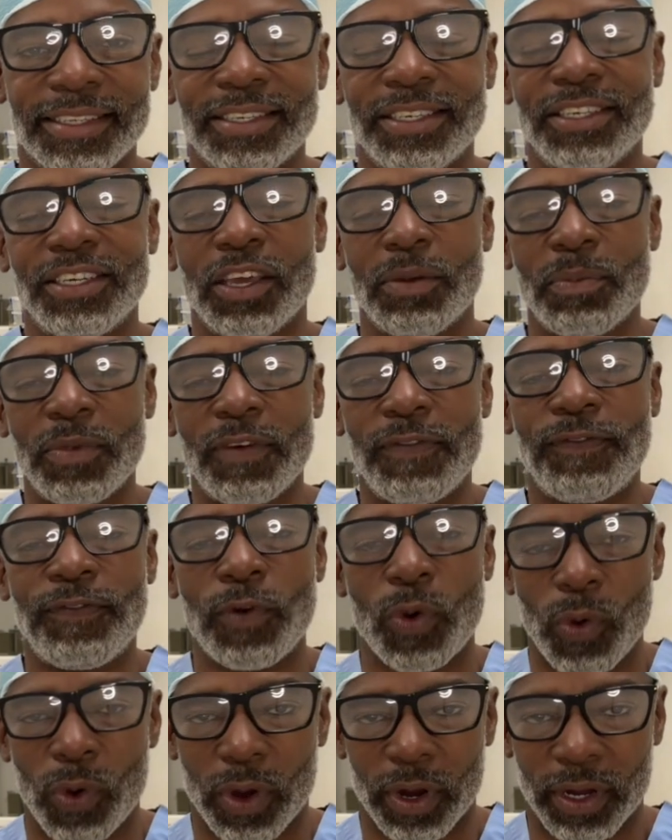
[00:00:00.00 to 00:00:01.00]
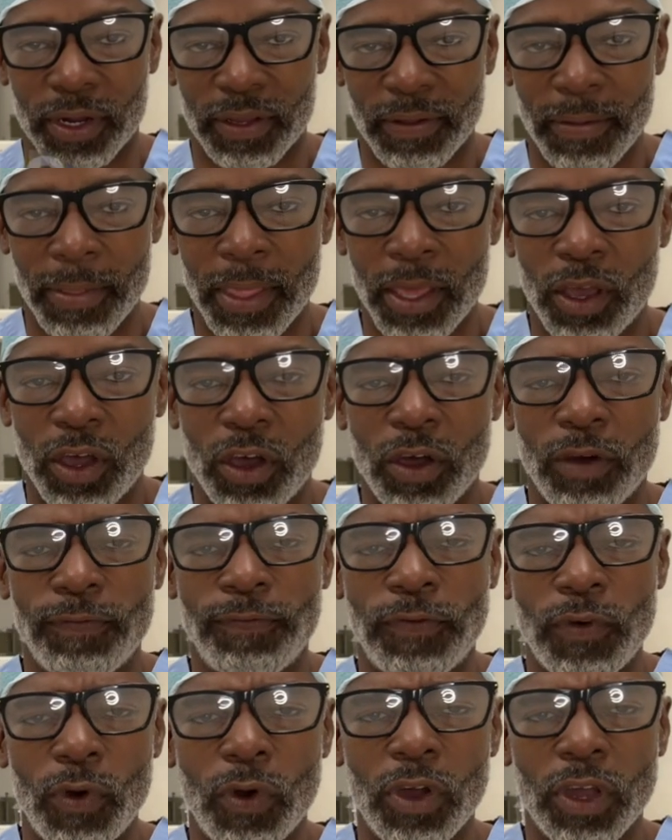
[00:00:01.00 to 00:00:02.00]
Number 4,
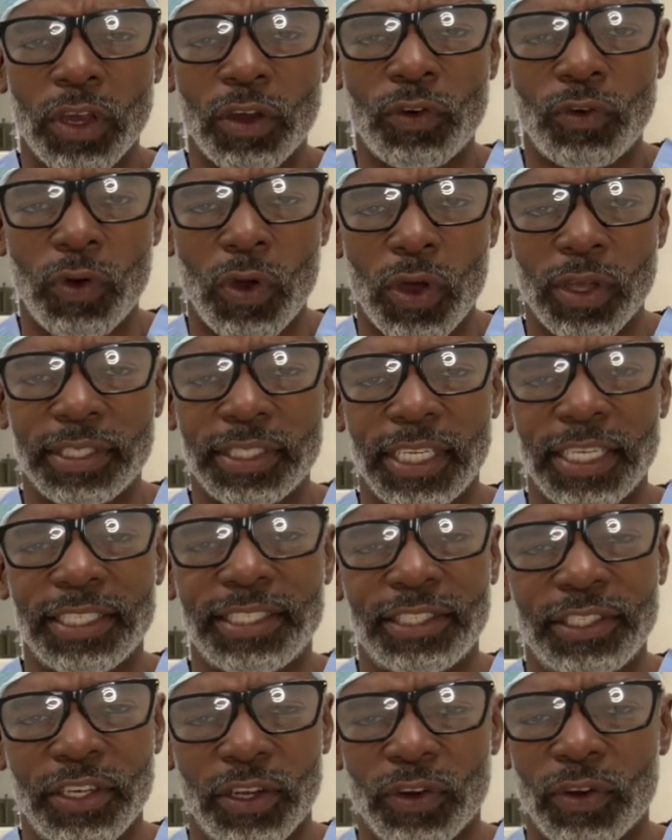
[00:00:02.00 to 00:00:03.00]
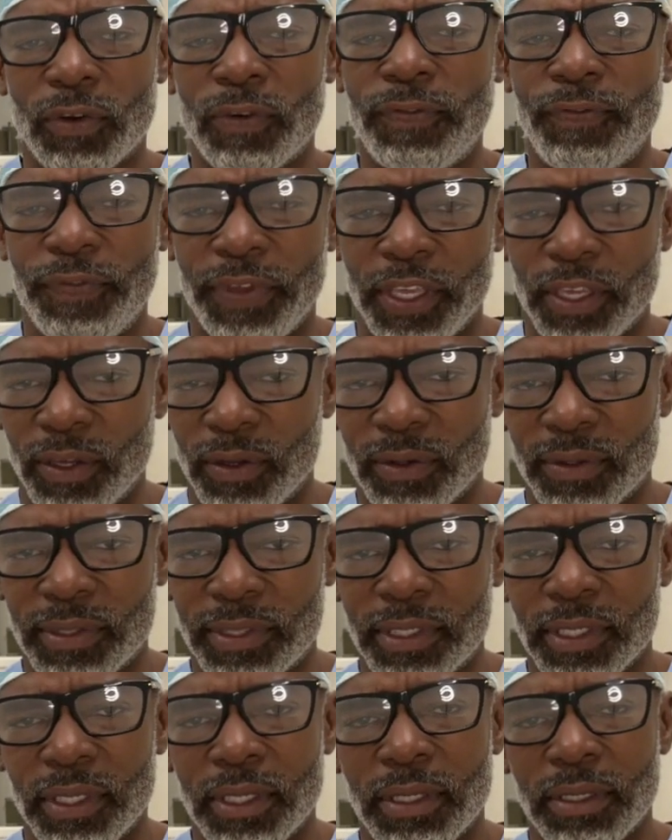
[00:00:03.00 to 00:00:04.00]
avoid crossing sterile
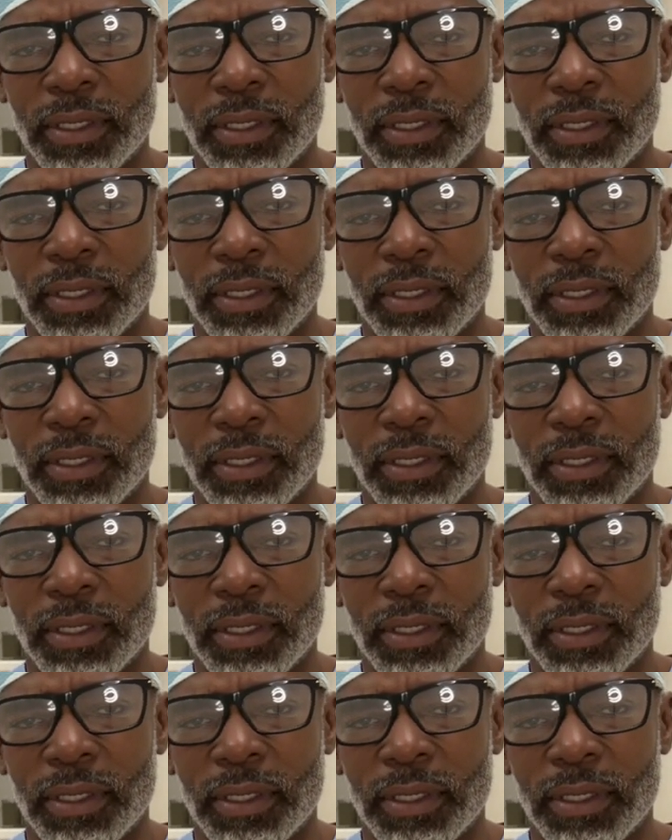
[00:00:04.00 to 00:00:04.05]
fields.